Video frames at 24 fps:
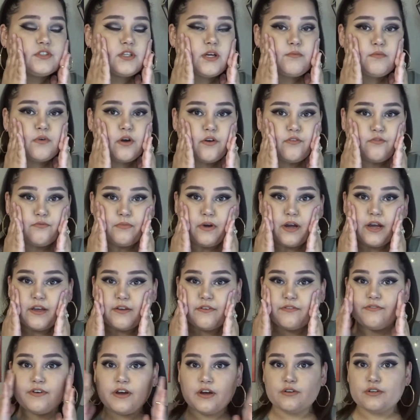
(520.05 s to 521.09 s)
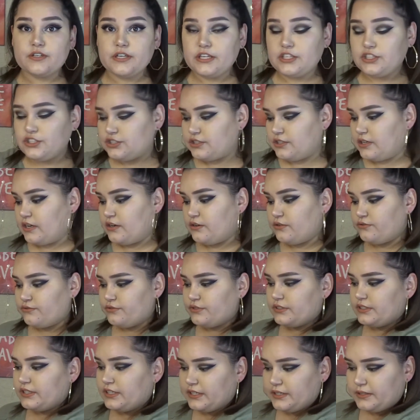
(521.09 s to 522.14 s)
of my foundation. I don't
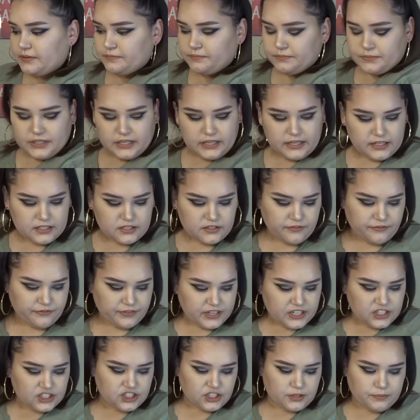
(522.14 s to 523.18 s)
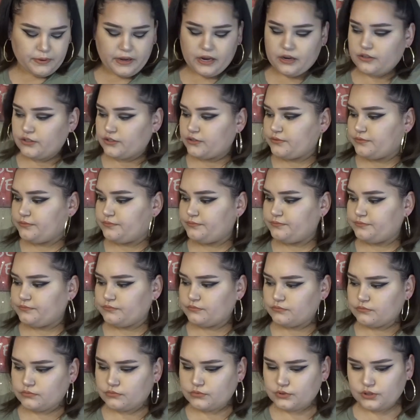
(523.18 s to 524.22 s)
really, and it's a finishing powder,
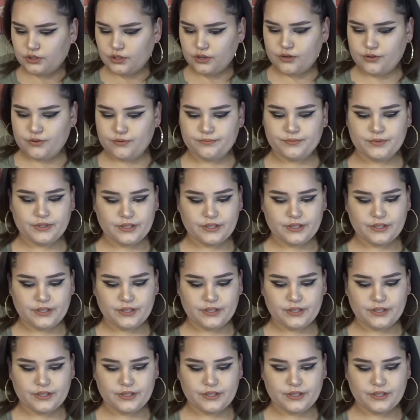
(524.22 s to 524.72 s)
so